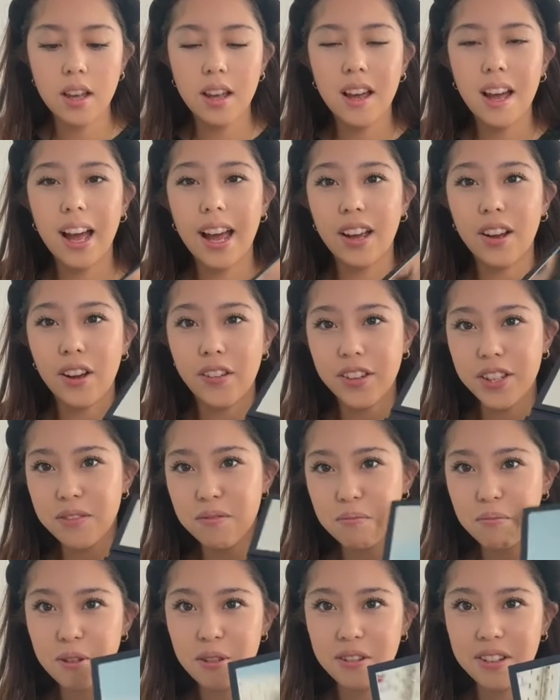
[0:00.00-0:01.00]
I got this from
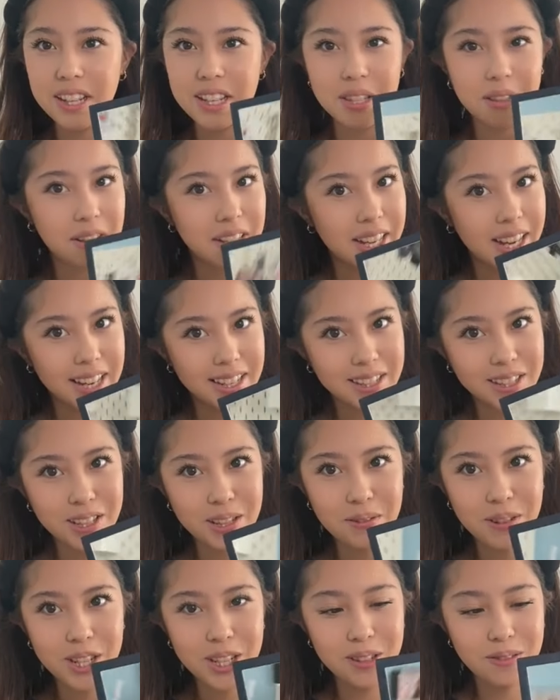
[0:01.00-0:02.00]
Korea, so I can't tell you
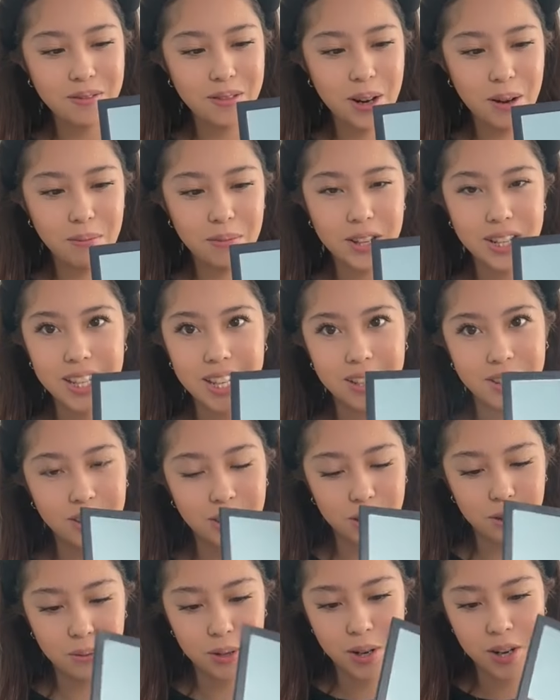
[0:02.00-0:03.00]
where it's from because I don't know
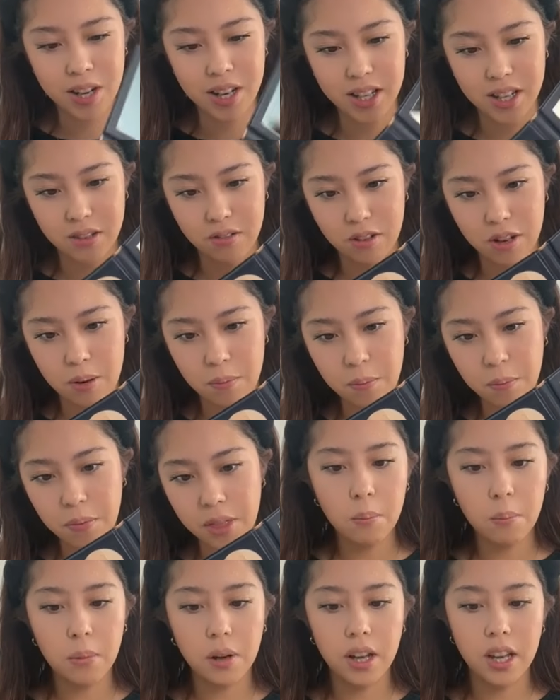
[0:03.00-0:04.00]
where it is from,
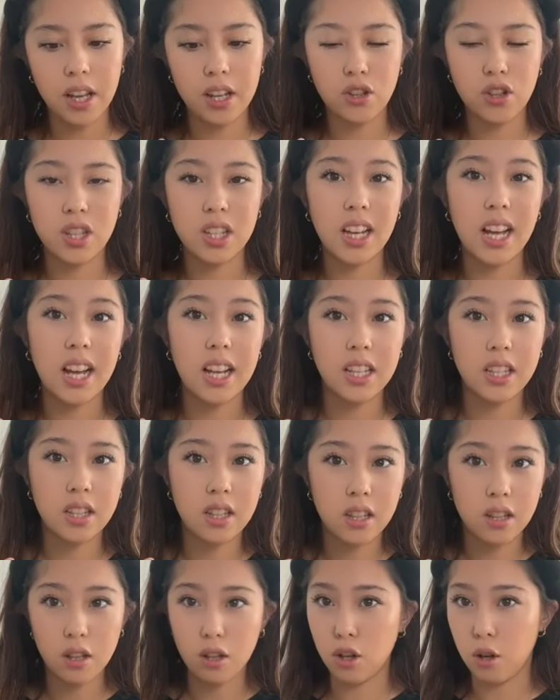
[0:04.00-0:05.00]
but it just has
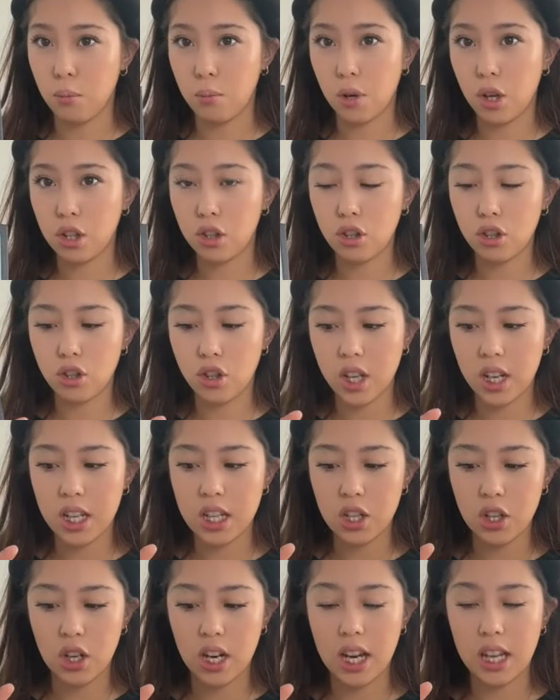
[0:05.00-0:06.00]
your bronzer shades,
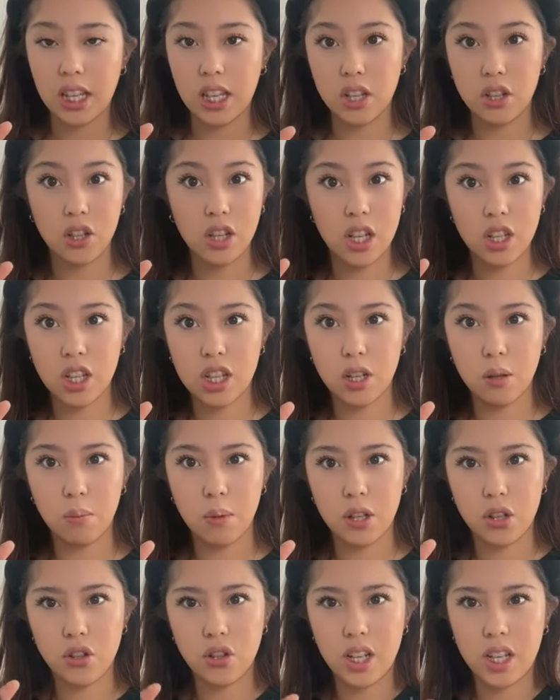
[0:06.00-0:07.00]
your highlighter shades, and your
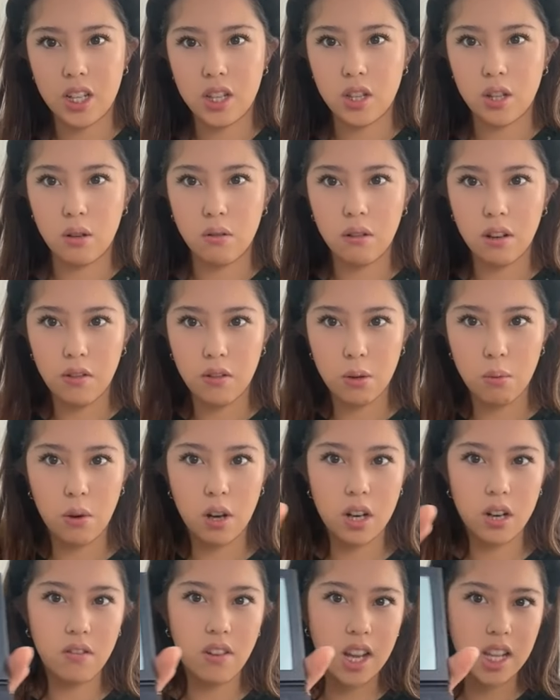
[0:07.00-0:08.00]
blush shades. So if you want
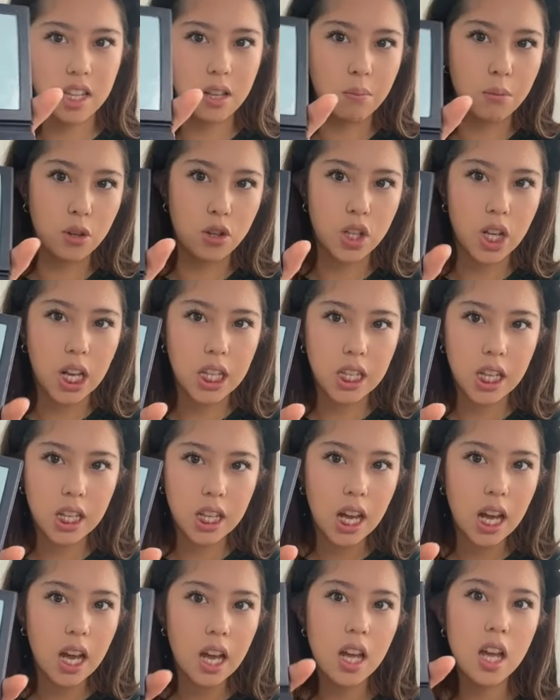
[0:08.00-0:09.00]
to find similar shades like
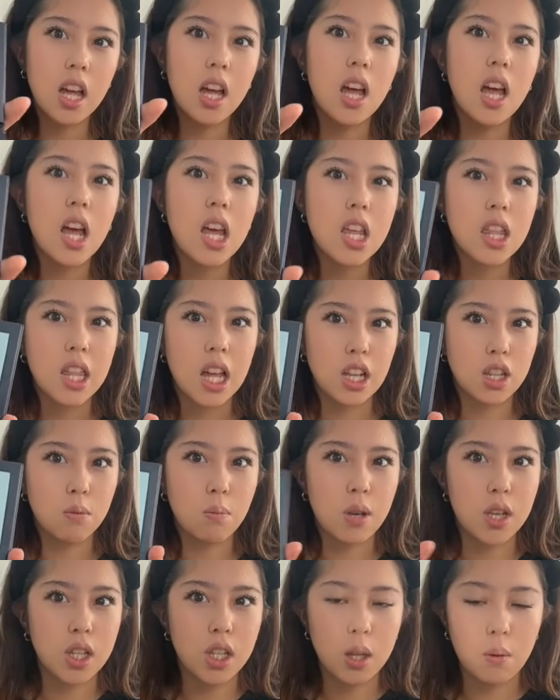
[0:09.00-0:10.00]
that, that's
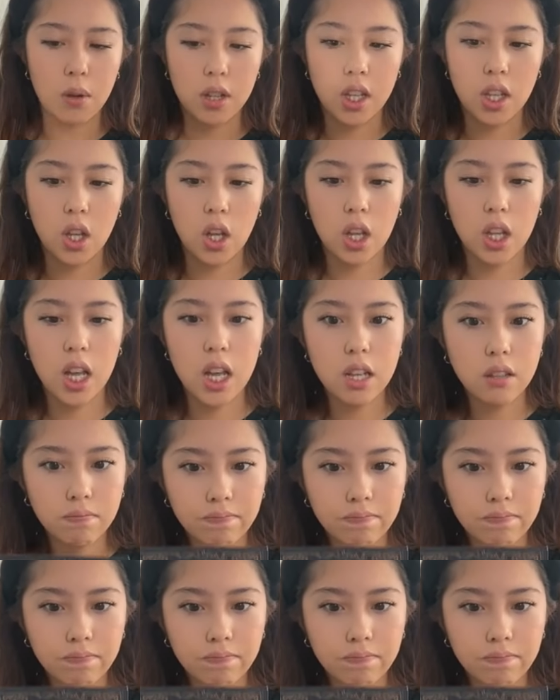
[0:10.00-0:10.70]
basically what they look like.